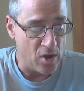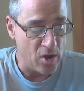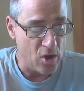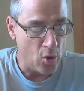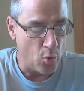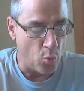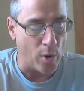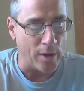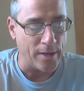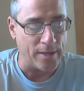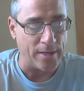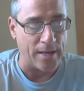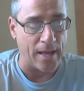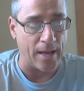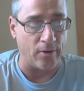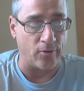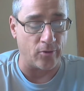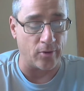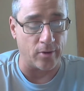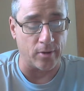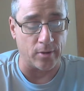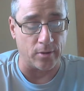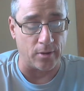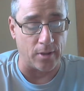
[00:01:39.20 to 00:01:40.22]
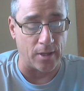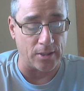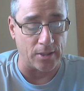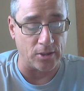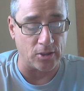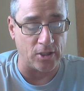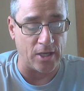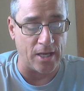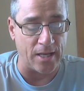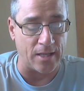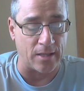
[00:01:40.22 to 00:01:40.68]
One day during
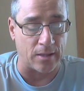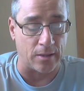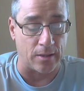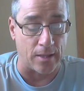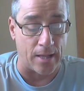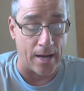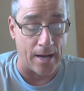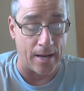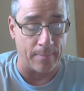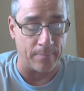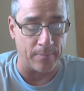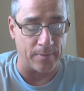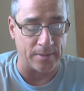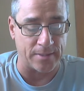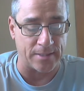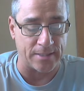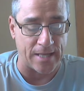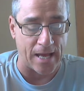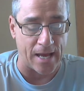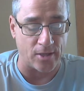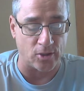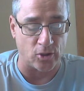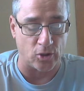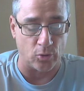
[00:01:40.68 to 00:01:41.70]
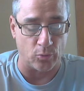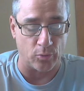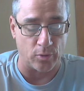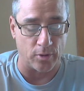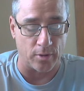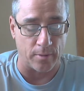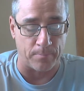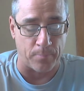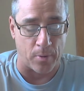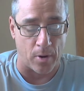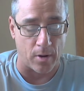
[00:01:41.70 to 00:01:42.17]
lunch, he climbed the statue in
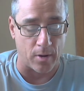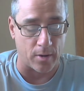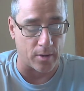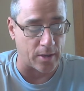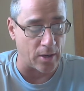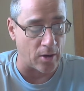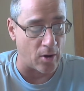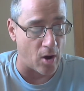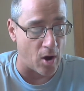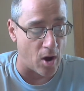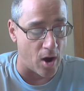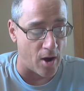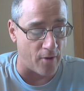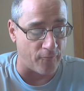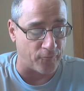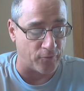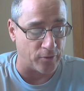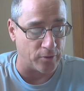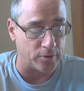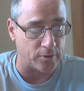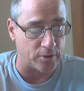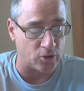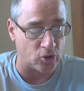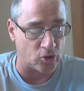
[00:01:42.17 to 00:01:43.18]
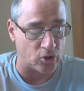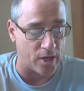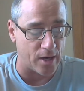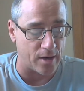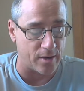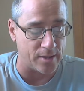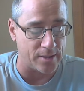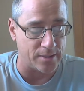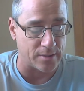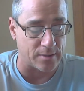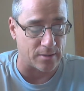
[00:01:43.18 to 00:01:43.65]
the park and offered to
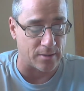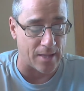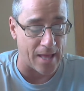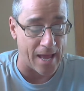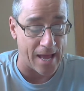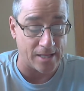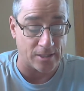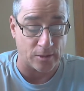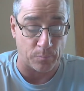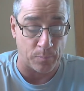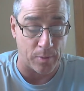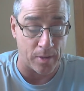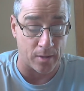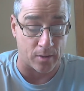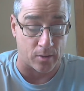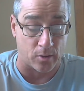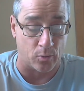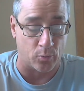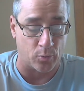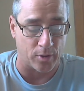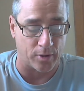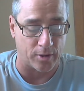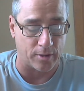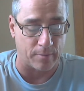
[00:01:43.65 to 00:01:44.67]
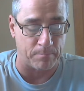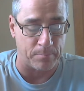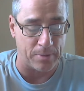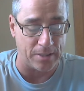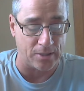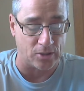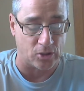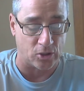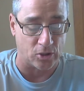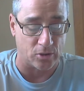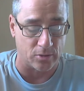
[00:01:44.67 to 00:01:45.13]
share his last pickle with the
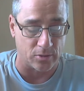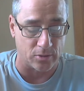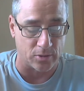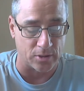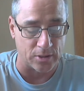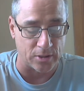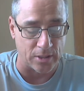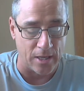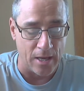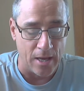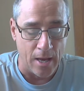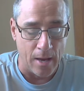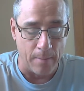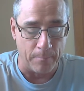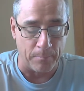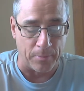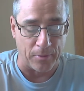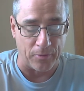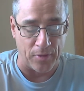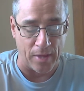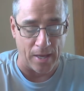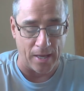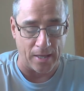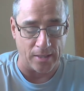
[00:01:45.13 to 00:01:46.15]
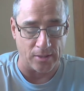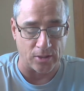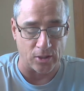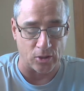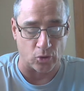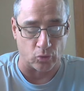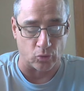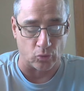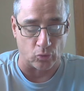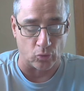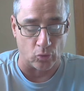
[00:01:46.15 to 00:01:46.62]
pigeons, but they
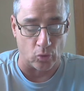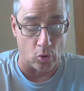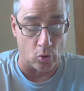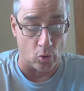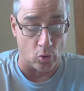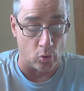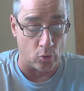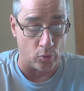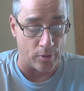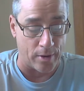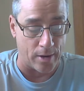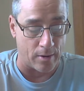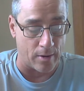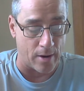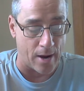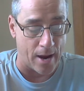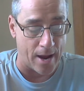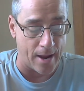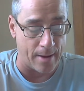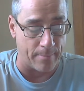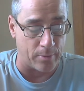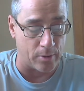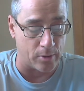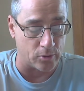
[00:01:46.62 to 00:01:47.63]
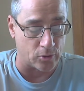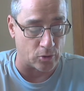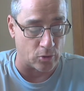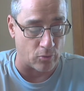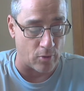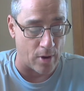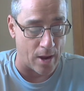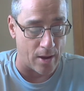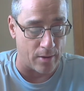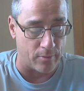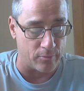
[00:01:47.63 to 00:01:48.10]
just rolled their eyeballs
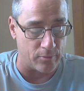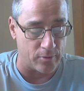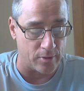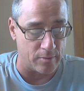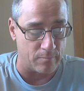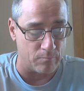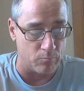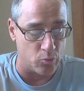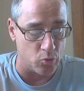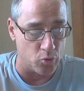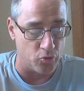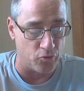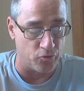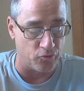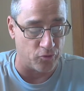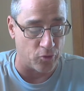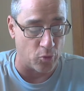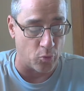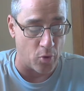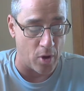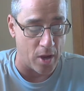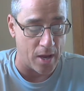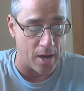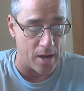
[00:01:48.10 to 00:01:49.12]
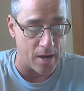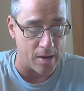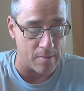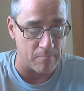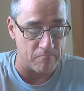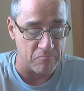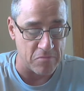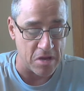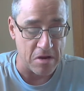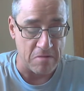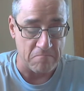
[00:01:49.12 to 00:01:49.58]
around and moved
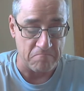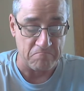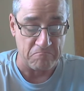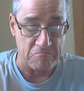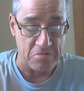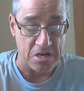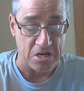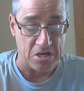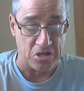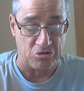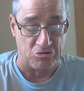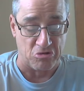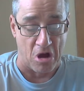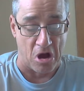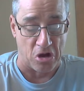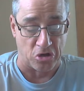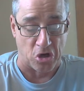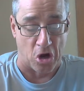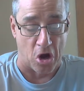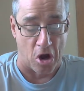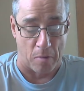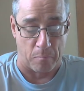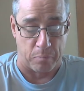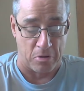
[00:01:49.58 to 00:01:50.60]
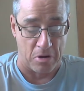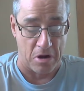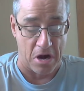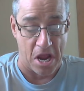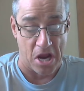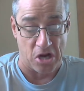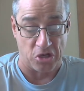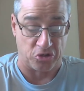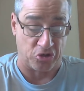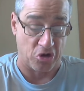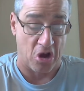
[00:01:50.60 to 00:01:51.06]
away. It is not our
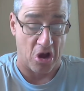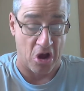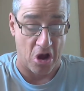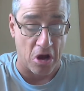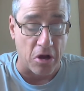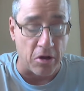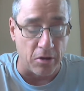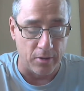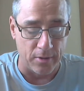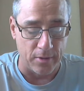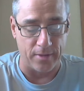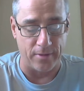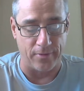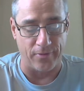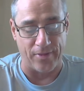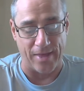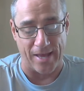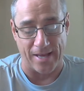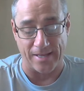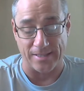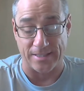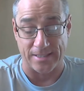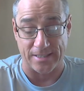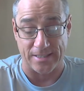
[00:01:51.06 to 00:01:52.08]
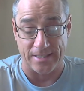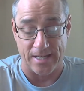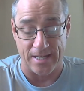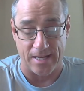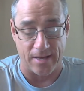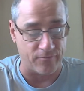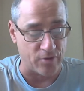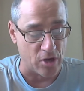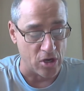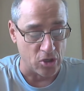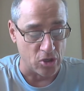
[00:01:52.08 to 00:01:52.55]
pleasure, they
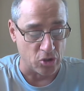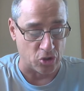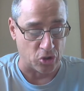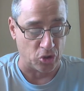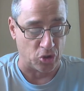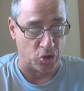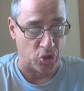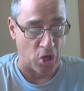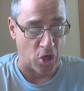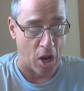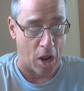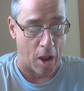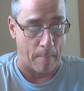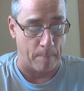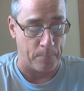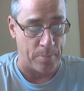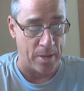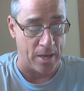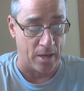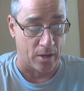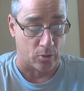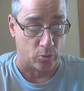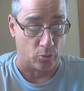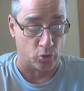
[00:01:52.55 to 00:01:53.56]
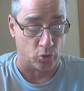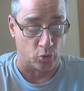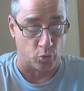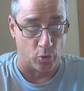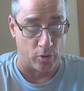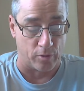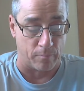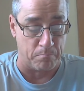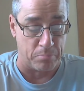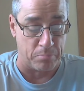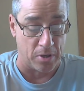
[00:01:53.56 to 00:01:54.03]
sniffed, to share pickles
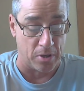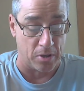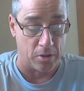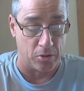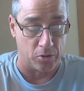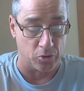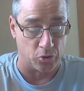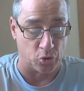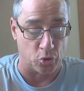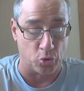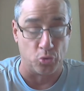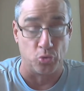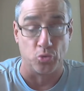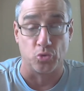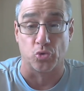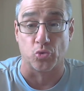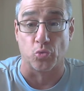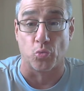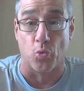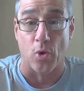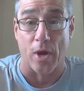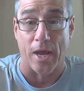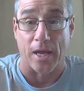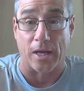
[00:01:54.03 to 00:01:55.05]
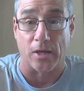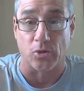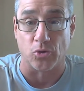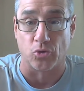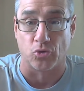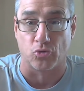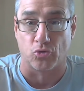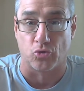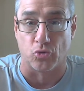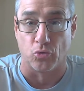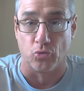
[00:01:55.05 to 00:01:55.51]
with birds whose
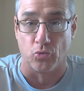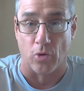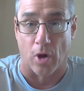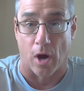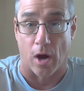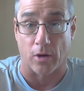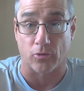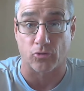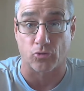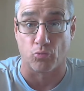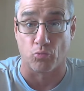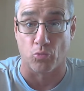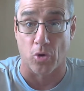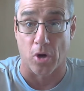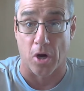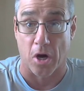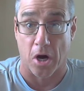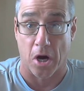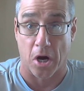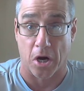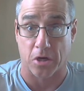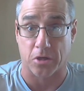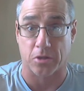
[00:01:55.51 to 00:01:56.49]
wings do not work.